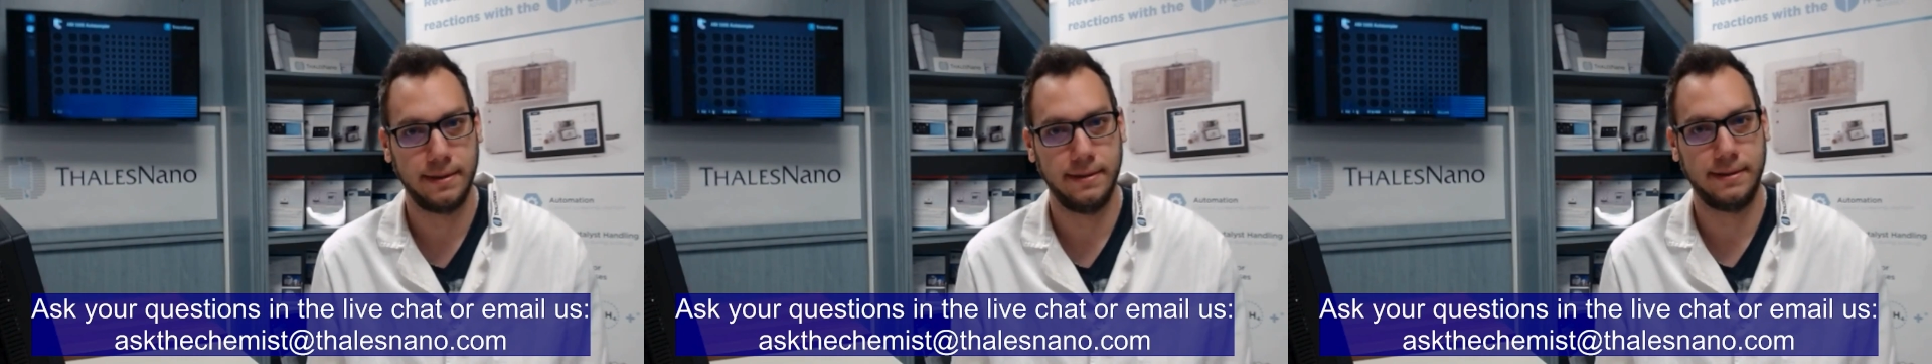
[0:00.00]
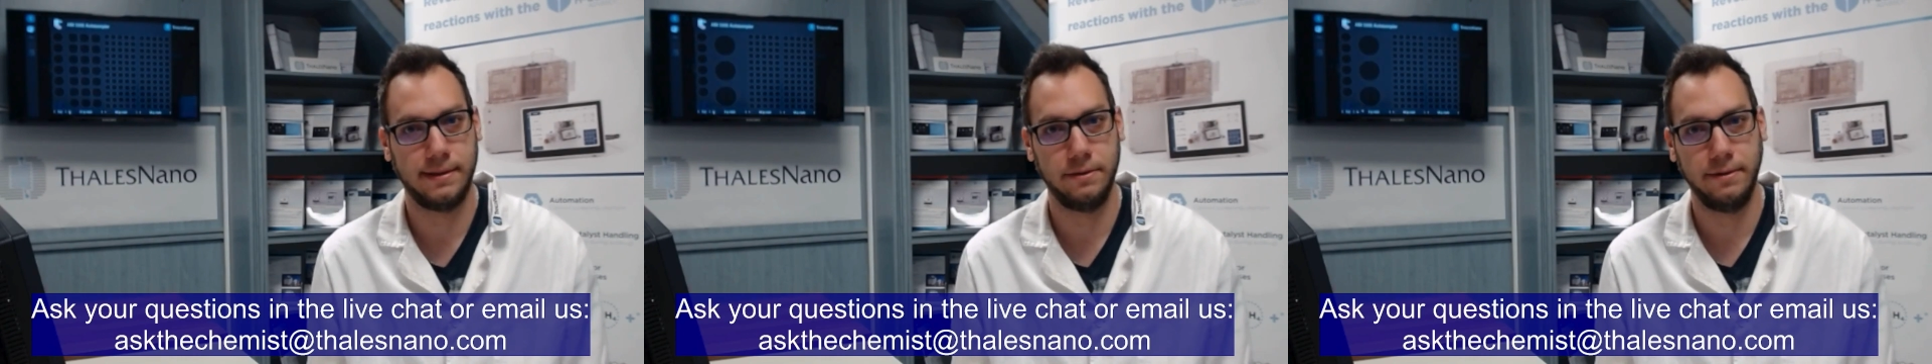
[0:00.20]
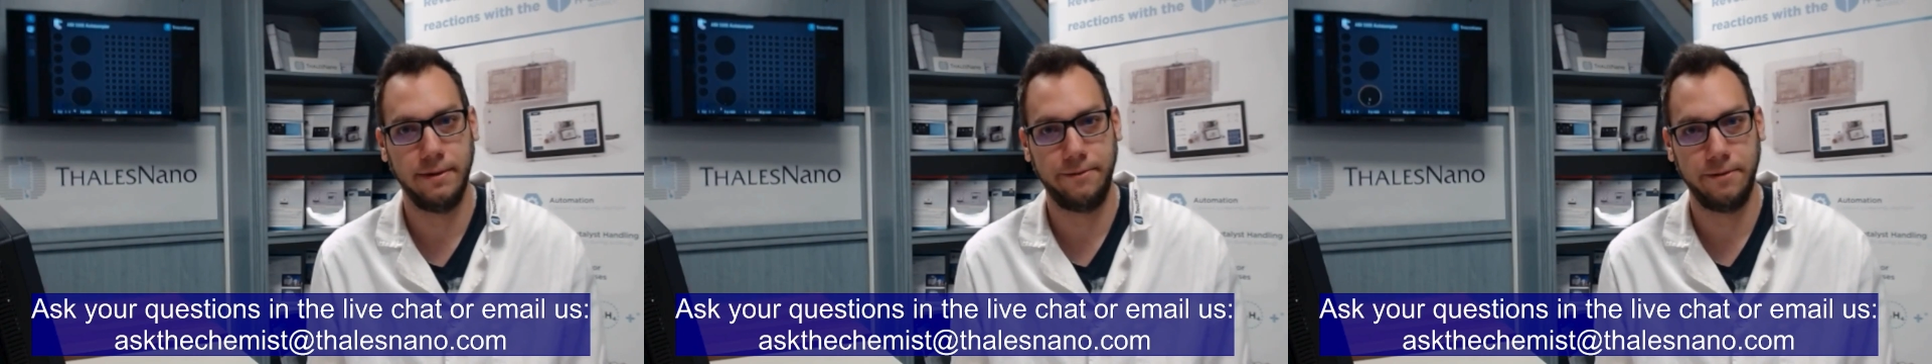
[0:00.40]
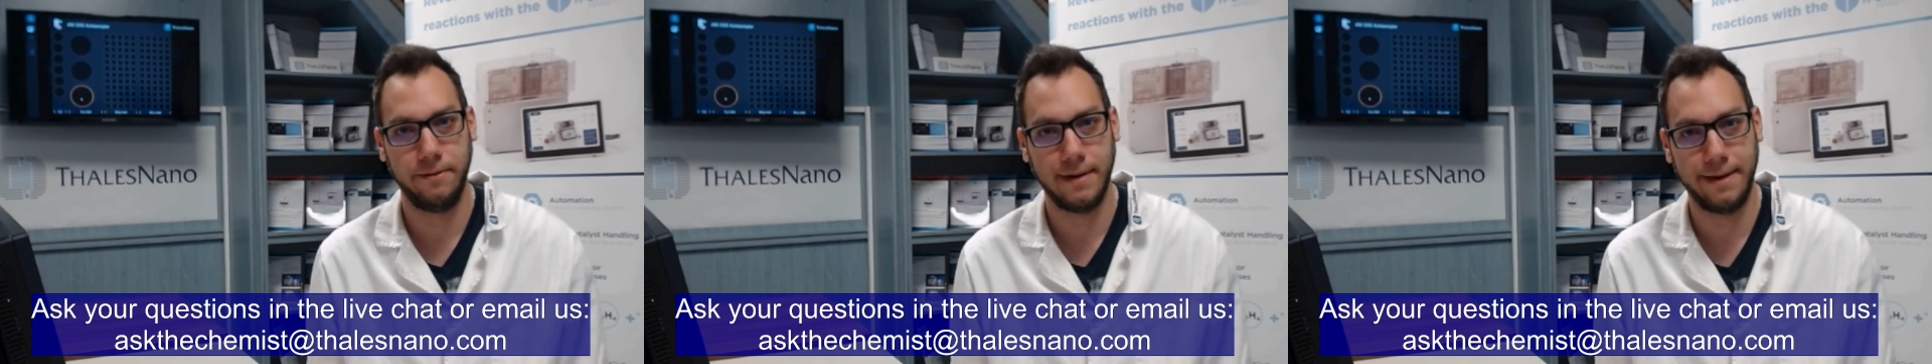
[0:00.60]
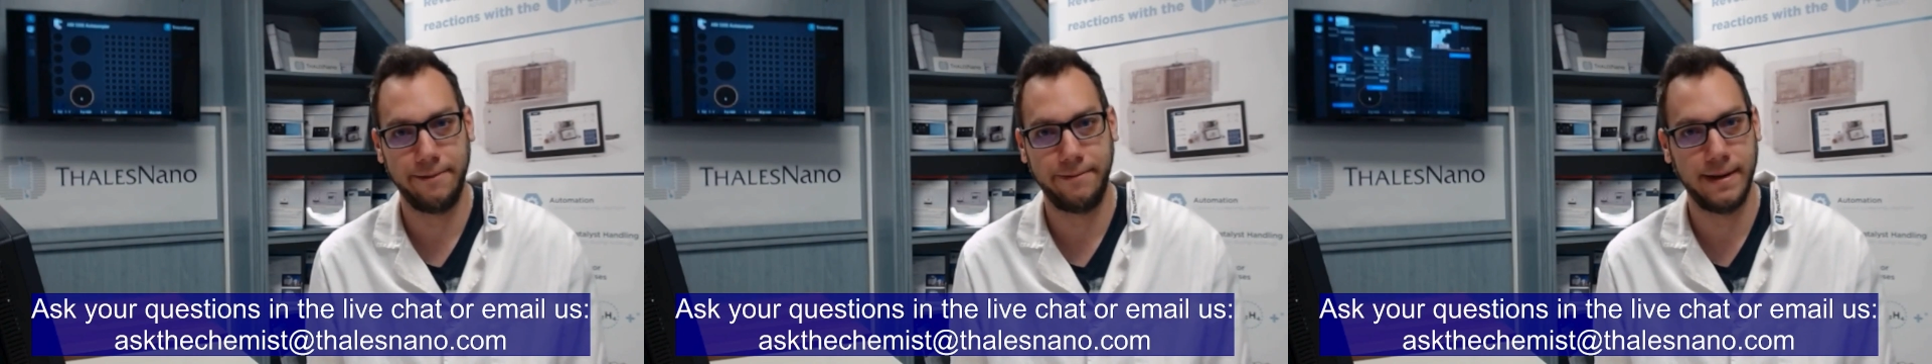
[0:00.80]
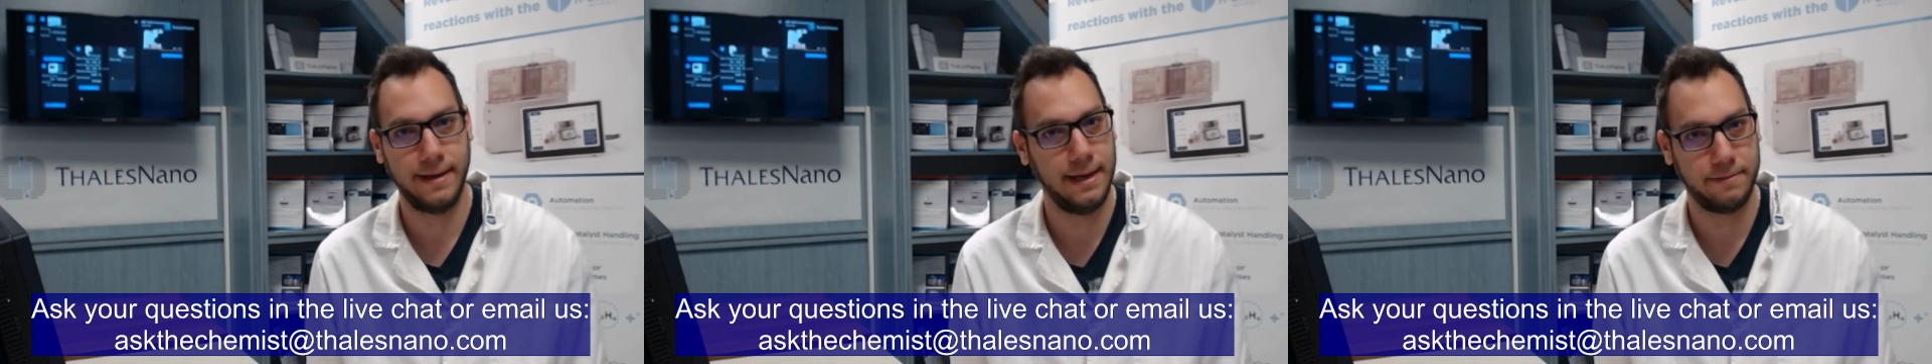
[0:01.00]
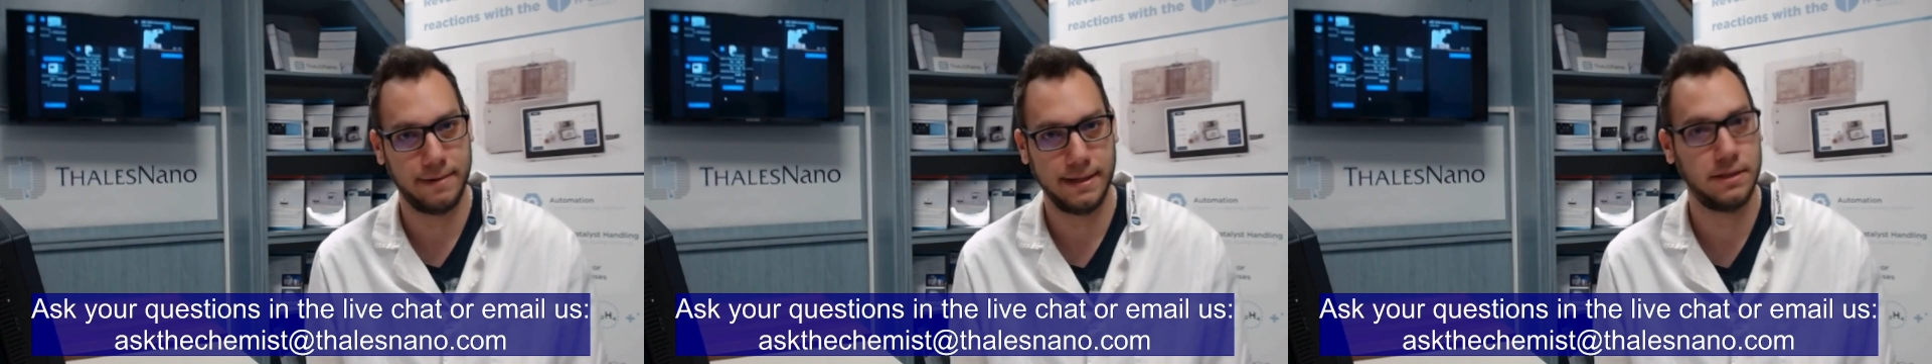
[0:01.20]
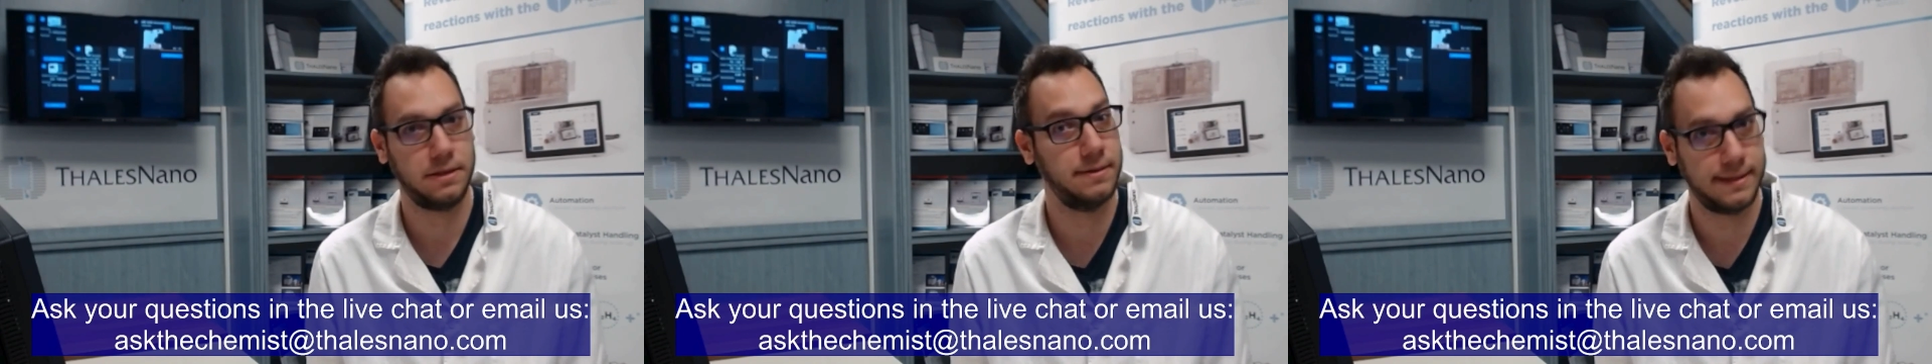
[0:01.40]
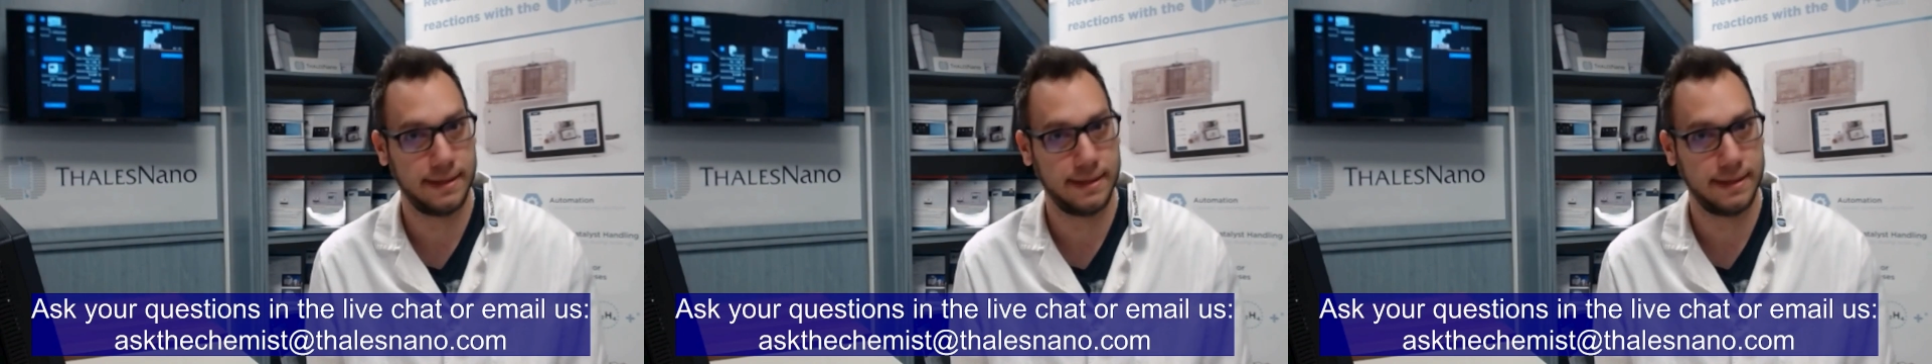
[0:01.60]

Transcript: So if you have any questions